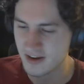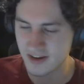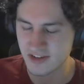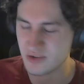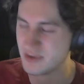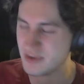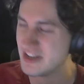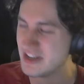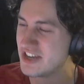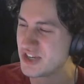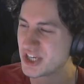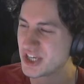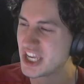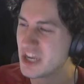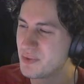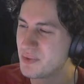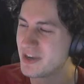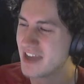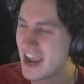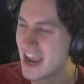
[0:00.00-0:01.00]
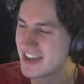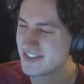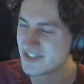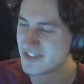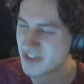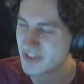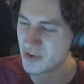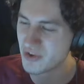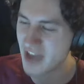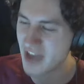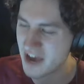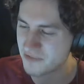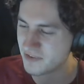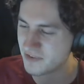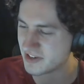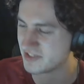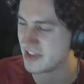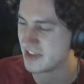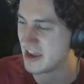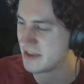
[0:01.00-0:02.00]
Dude, Ninja Kiwi has still not
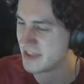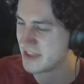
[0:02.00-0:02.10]
fixed that.